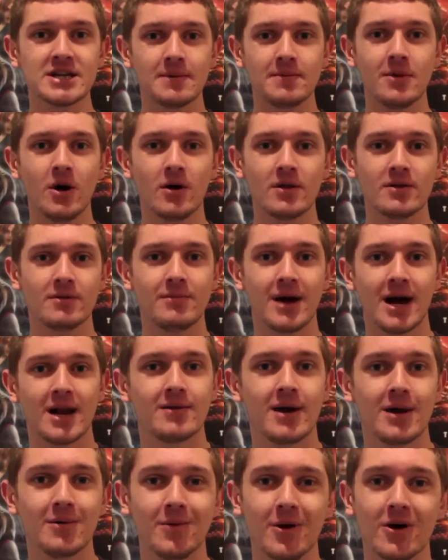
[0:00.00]
I'm not the man
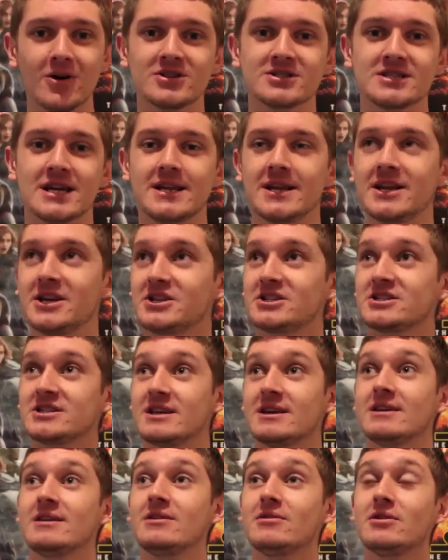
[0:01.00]
I was. And you
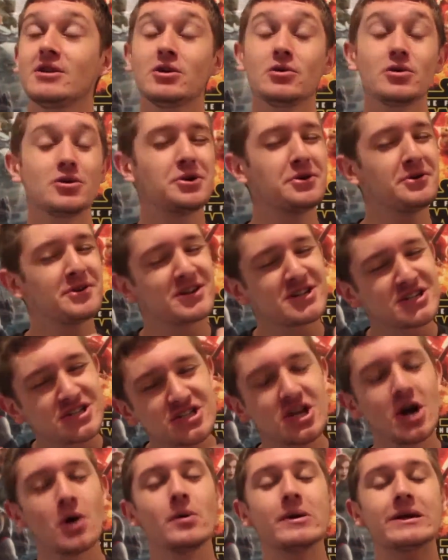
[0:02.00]
just
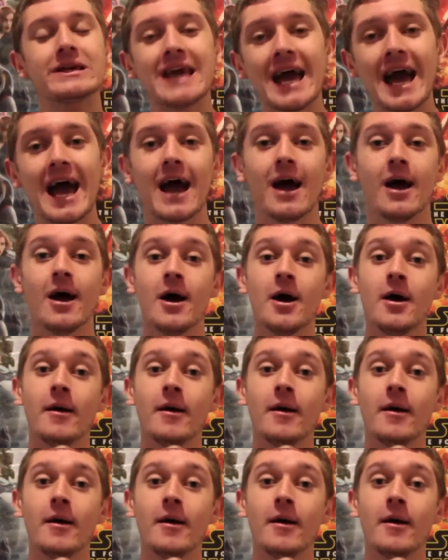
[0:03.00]
so get